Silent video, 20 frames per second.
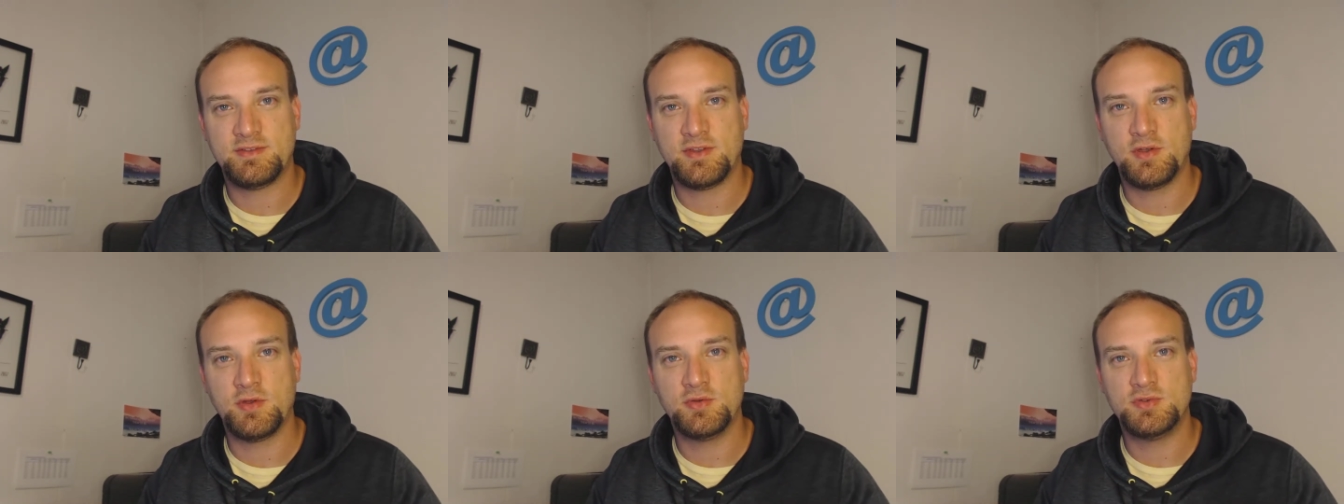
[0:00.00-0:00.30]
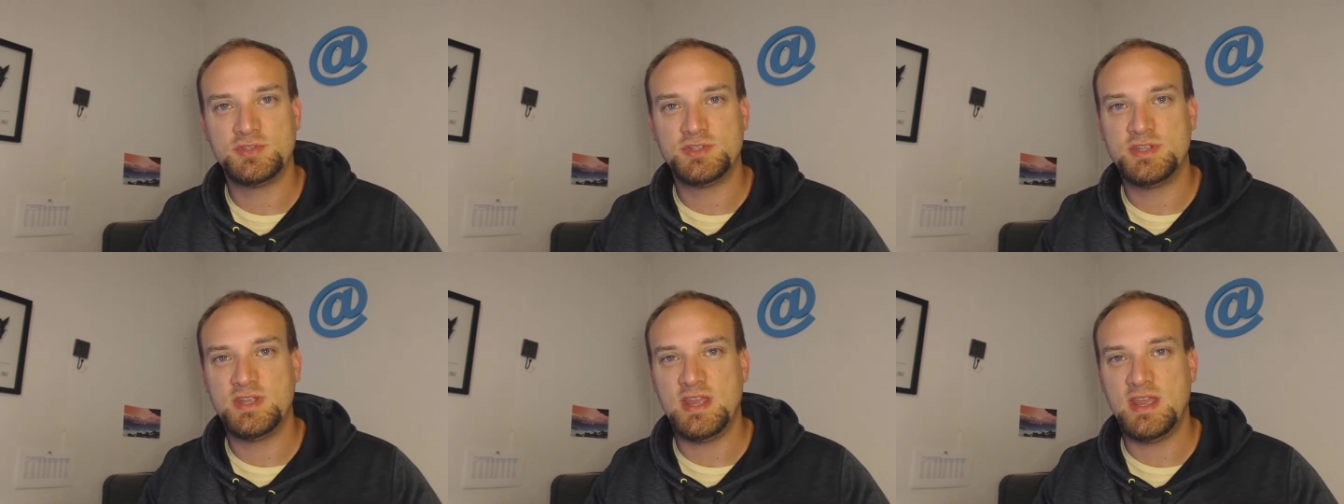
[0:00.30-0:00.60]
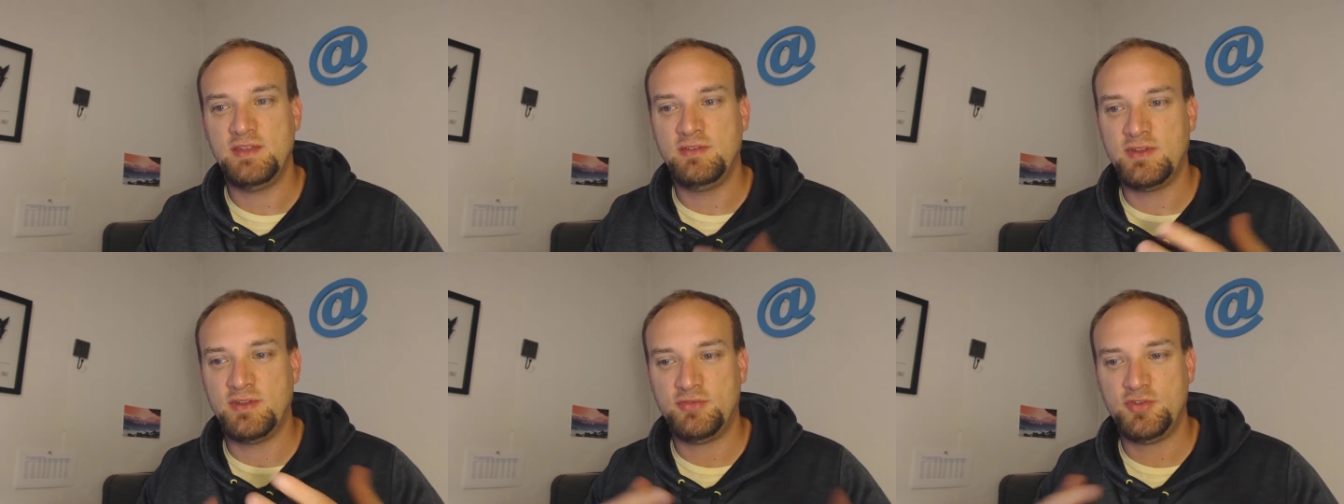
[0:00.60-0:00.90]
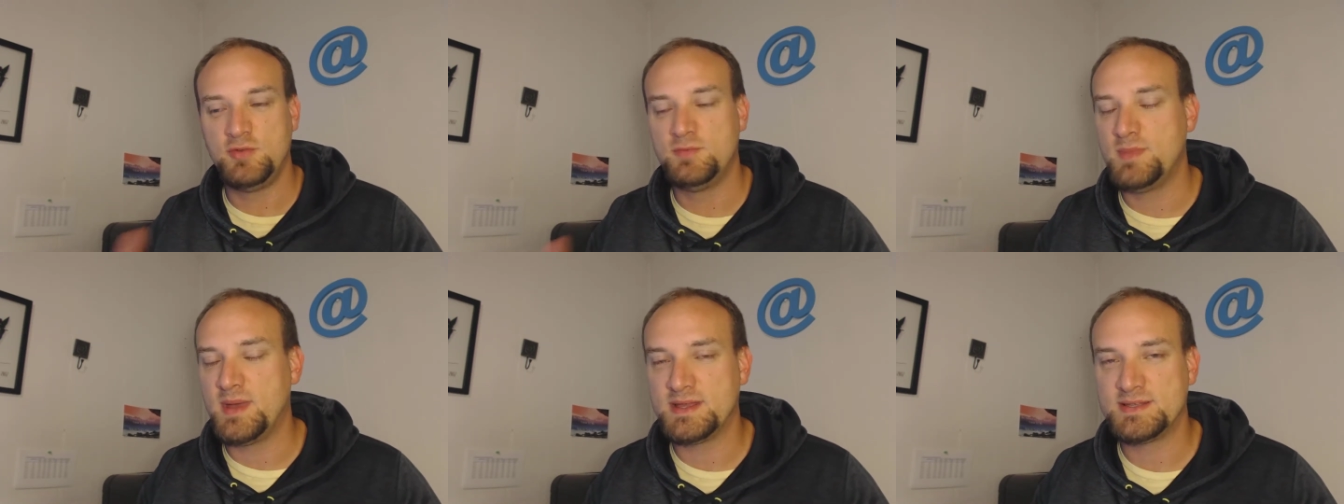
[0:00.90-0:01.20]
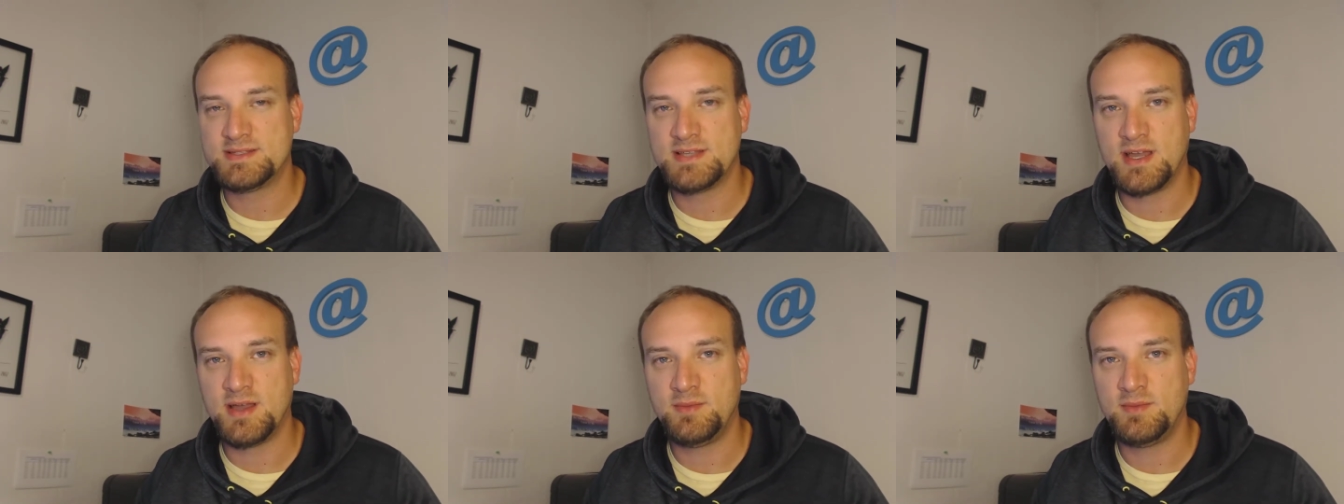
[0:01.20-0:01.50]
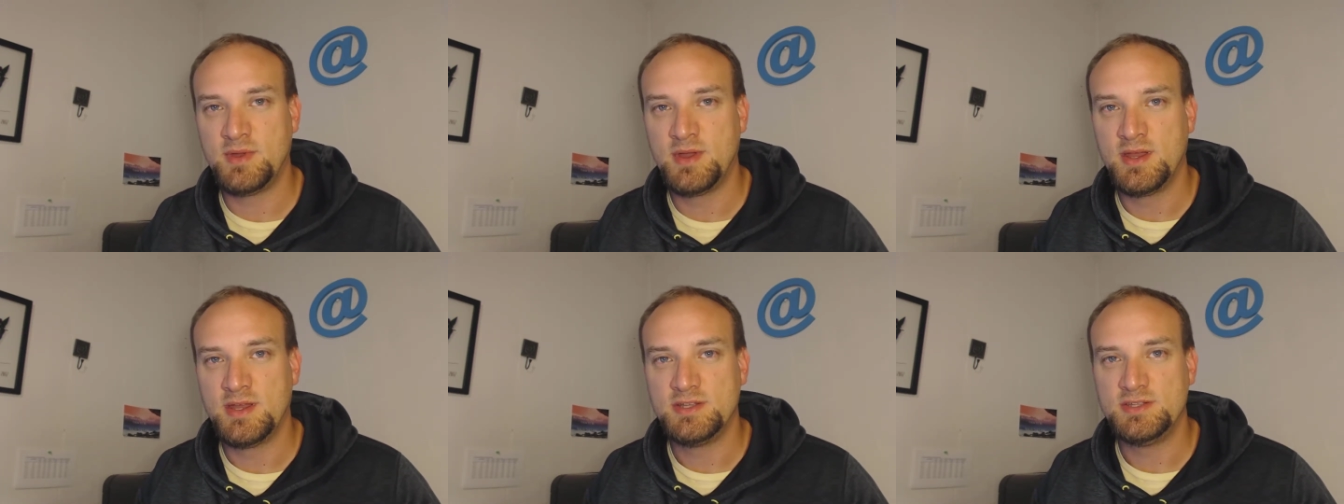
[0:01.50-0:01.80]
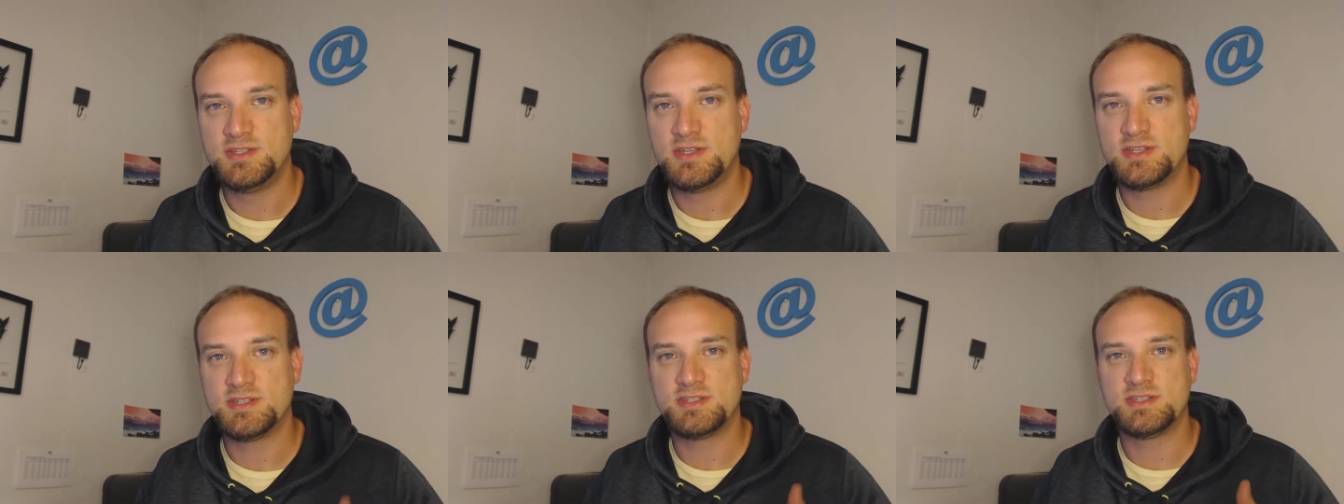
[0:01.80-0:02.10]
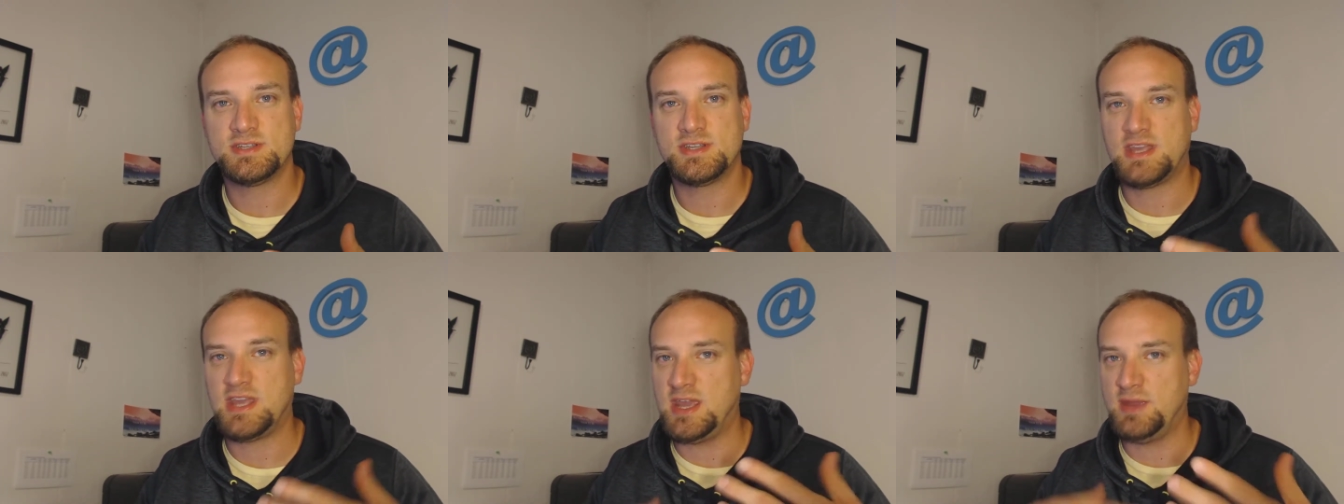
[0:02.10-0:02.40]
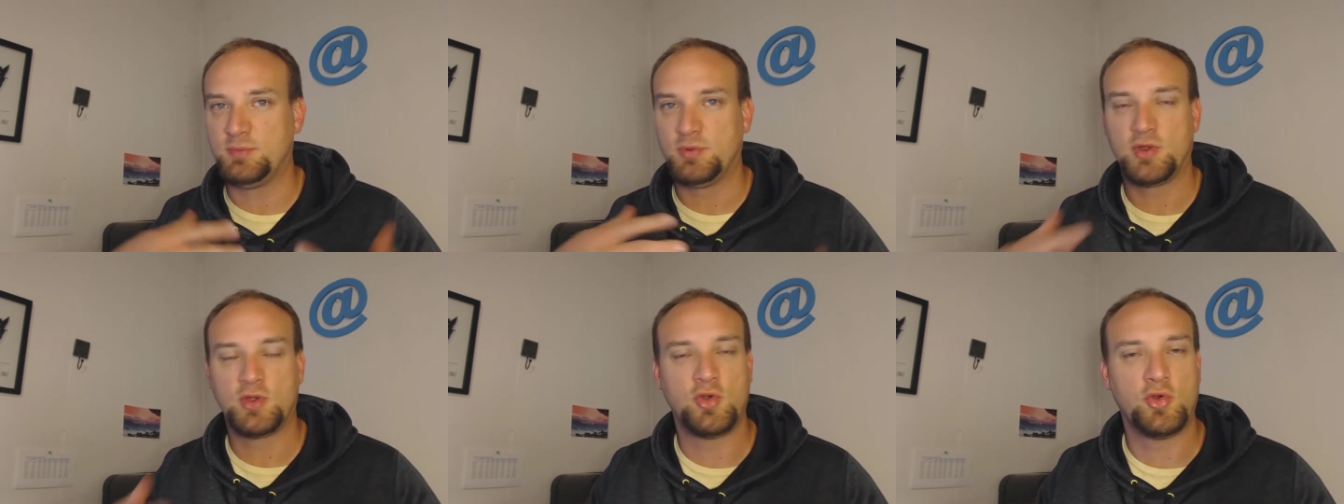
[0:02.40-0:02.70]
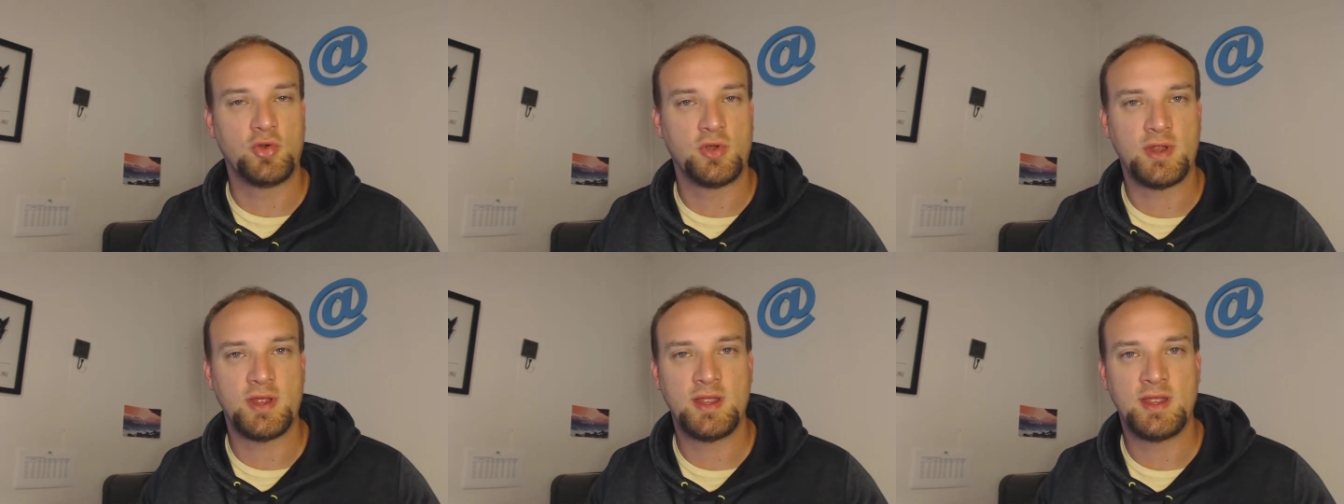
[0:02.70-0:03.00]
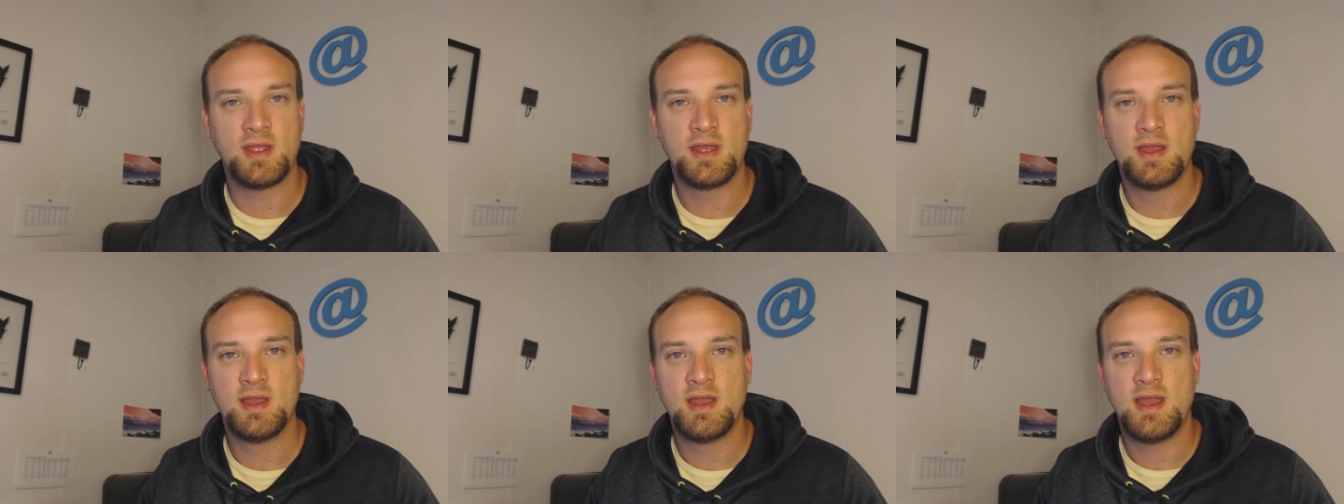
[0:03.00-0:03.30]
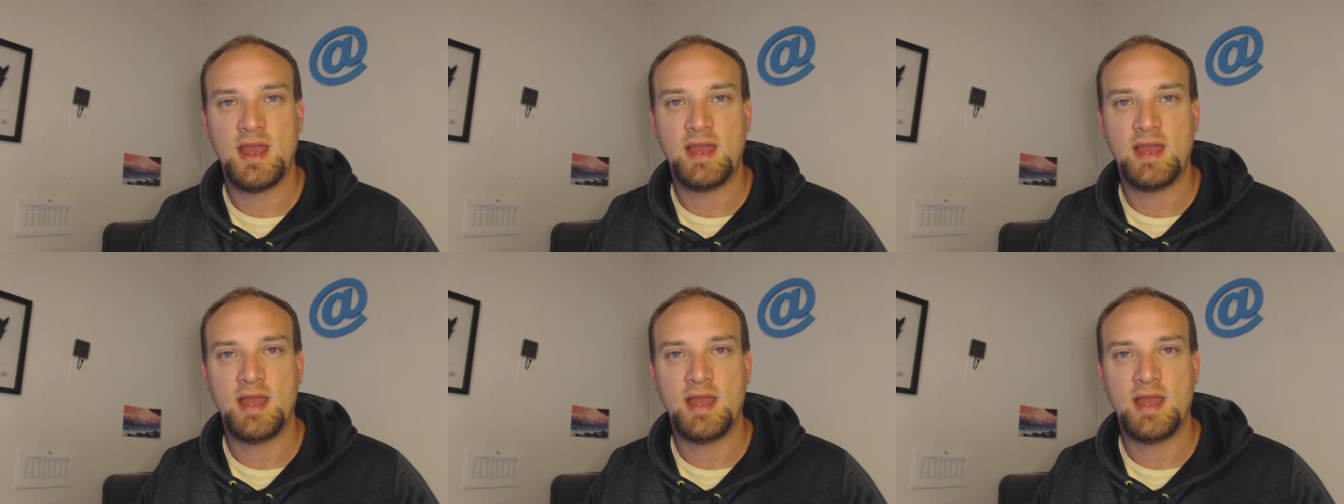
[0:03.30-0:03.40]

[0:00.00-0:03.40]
So even if you mess up, just keep recording